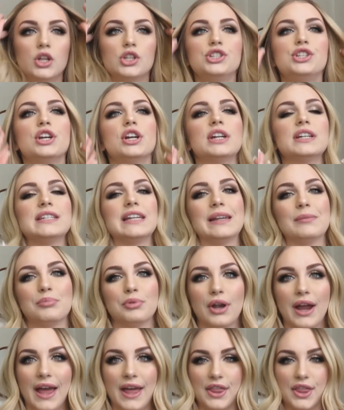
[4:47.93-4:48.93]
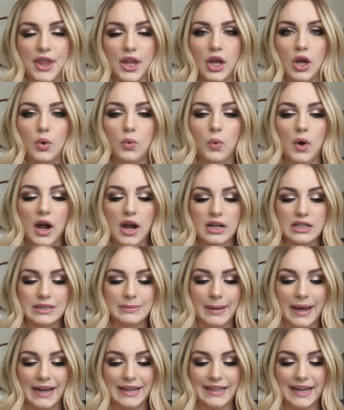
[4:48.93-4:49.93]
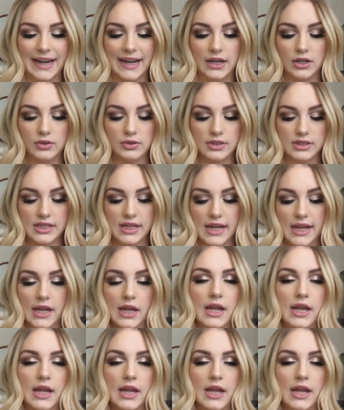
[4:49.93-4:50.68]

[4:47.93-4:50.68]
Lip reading: took a deep breath, walked back out,